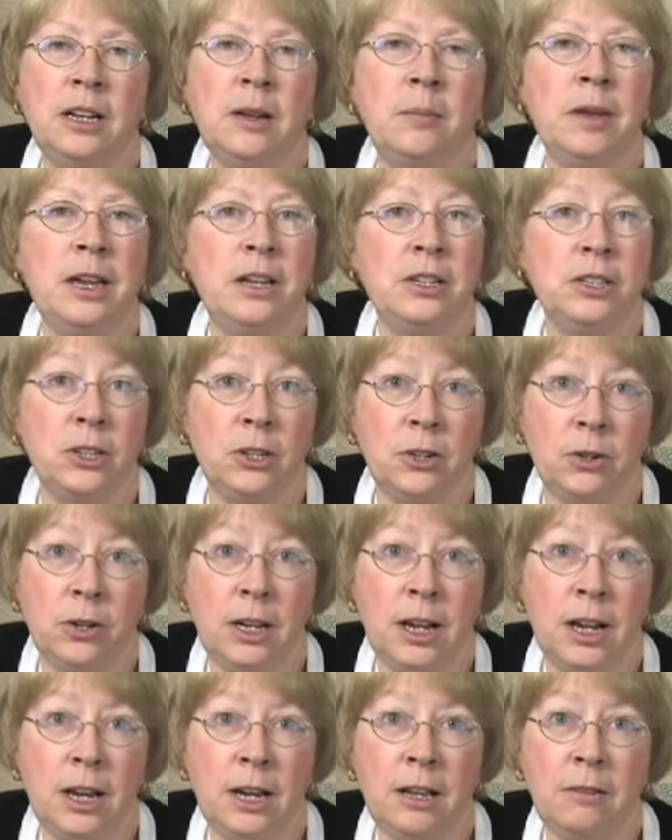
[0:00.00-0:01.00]
And it makes it
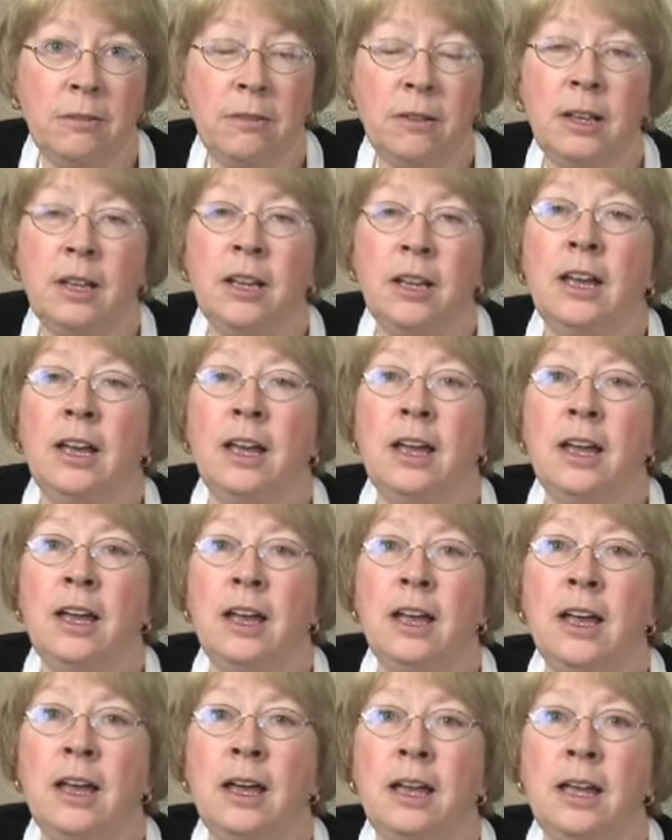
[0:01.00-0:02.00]
creative,
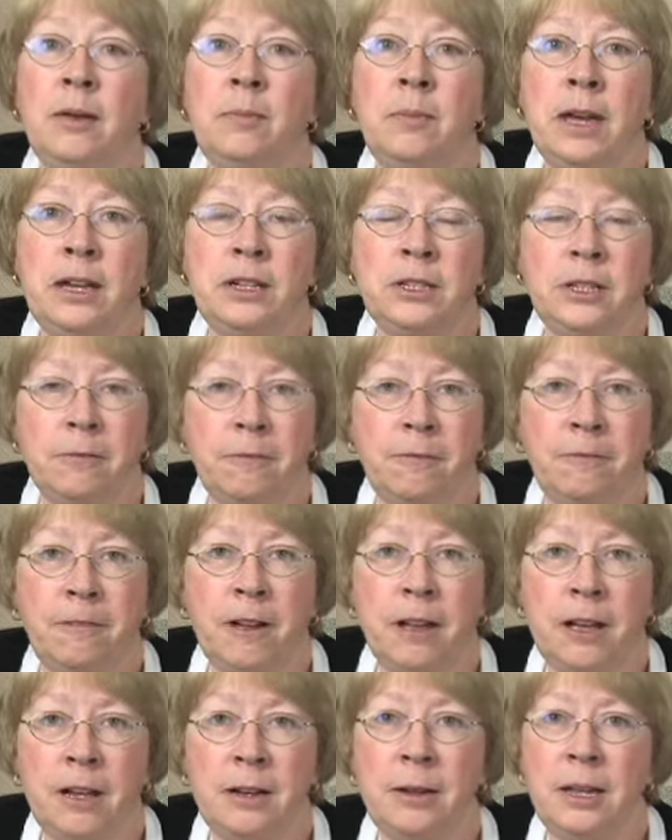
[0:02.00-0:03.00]
it makes it
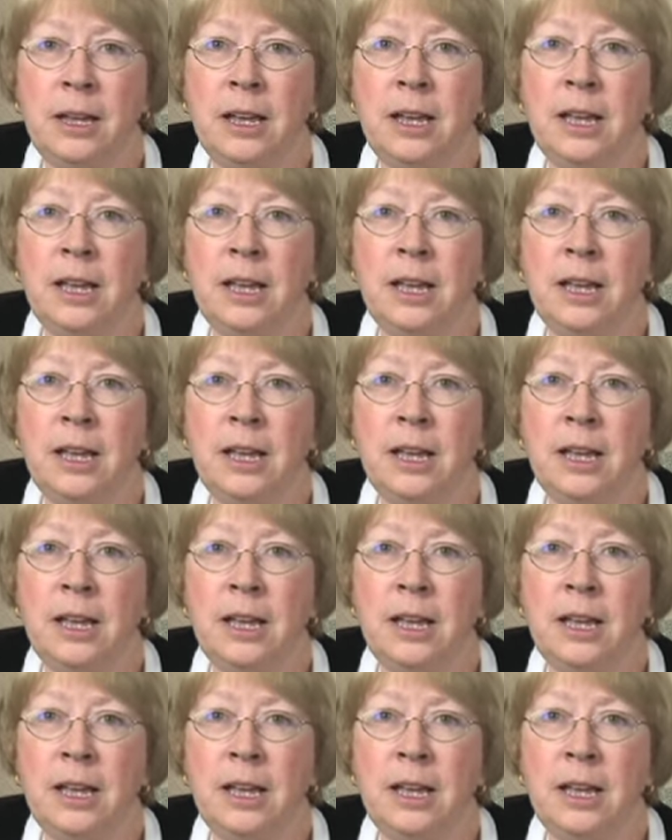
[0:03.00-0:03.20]
fun,